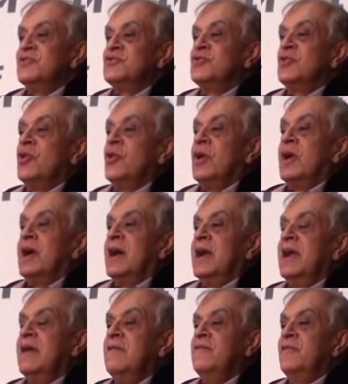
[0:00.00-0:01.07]
So I
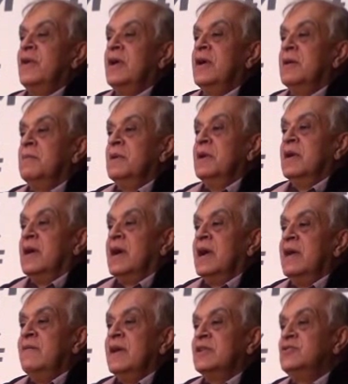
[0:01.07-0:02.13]

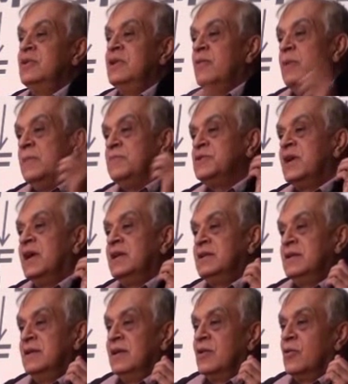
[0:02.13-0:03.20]
have actually a website
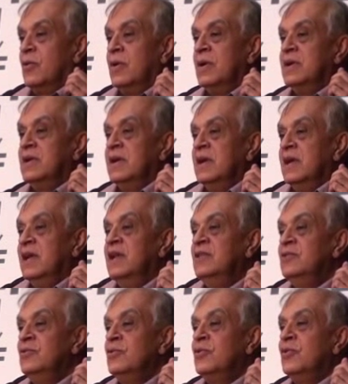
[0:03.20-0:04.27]
called
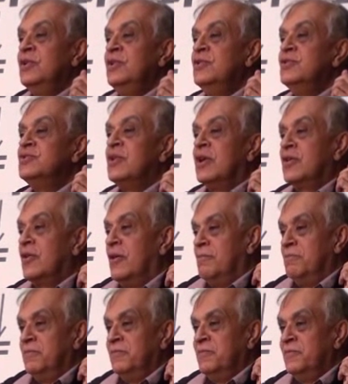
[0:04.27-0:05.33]

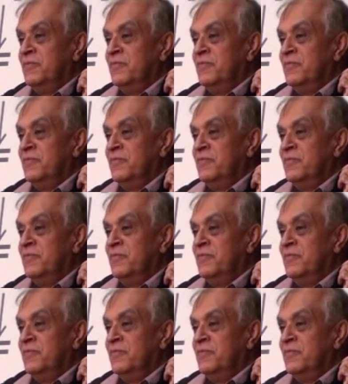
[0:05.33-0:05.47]
hindugoodnews.com.